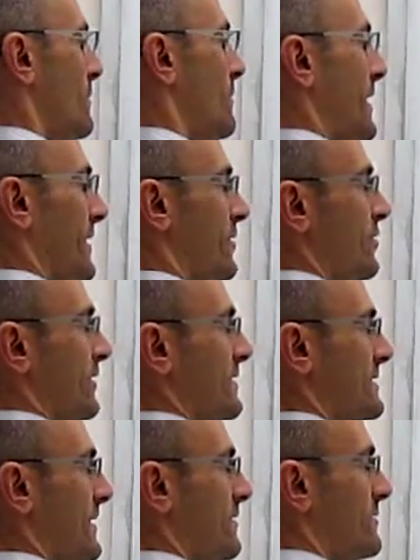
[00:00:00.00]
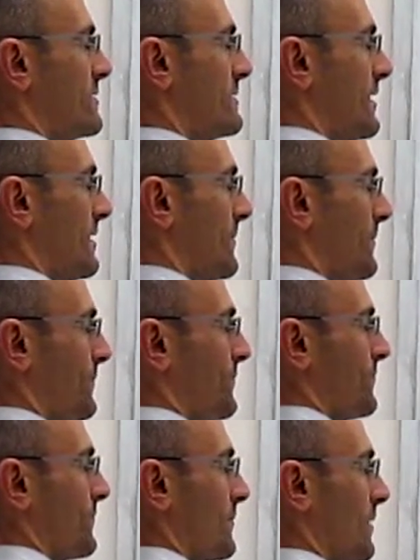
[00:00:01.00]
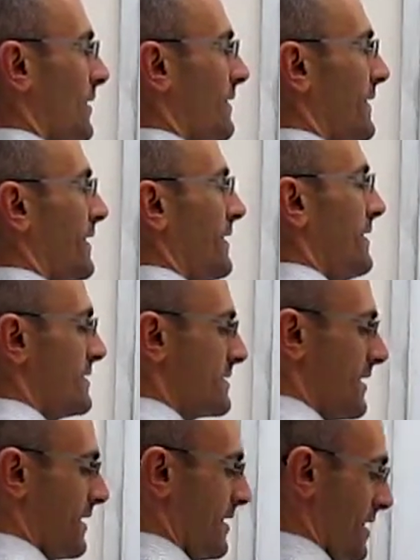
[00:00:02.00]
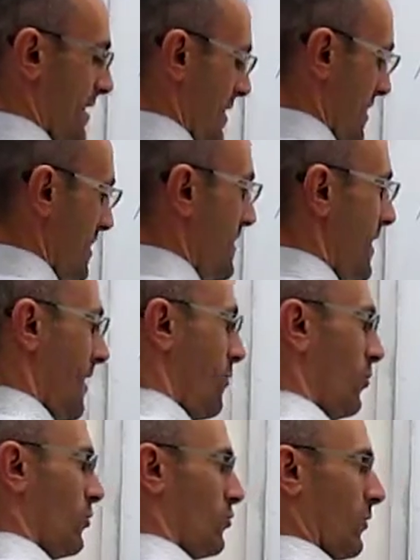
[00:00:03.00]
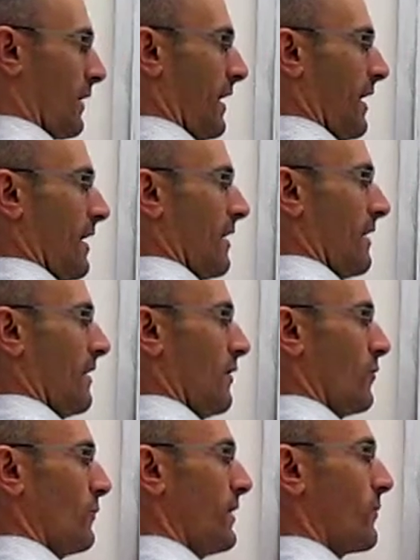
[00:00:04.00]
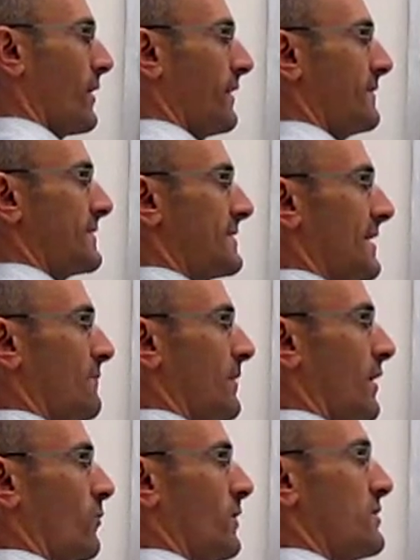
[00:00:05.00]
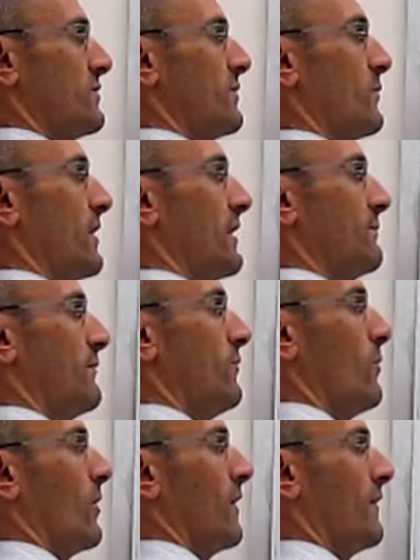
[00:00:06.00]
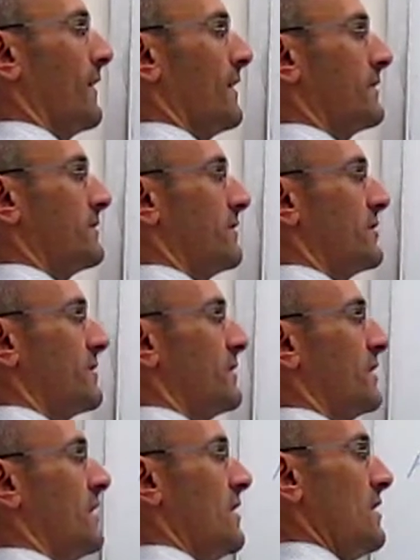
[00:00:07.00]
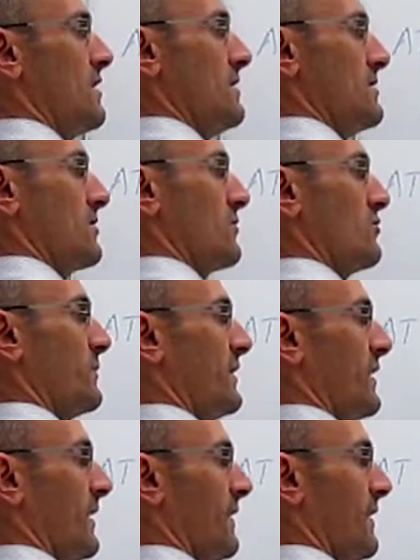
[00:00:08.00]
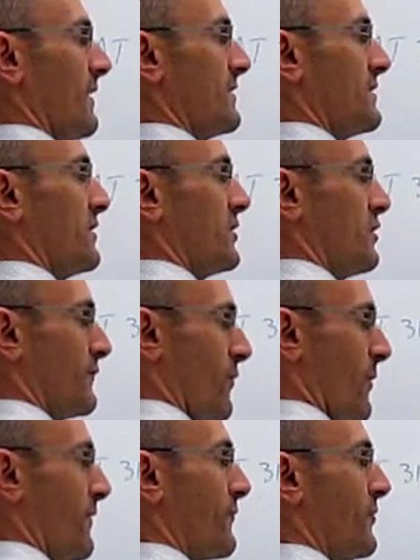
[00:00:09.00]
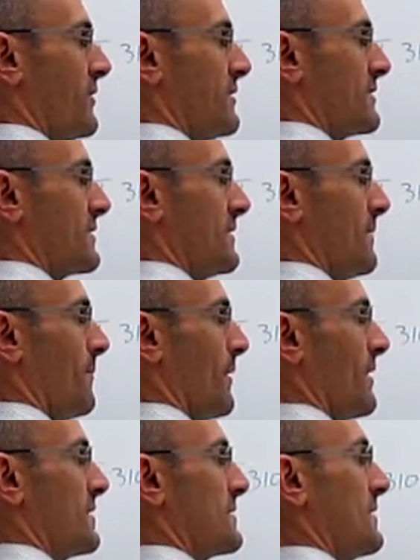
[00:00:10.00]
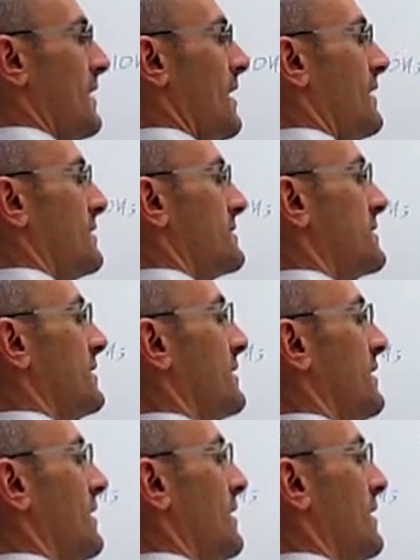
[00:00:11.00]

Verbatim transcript: the biological standard state. And the idea is that now you can rewrite the same equation that we had before. Delta RG is going to be delta RG for reference plus RT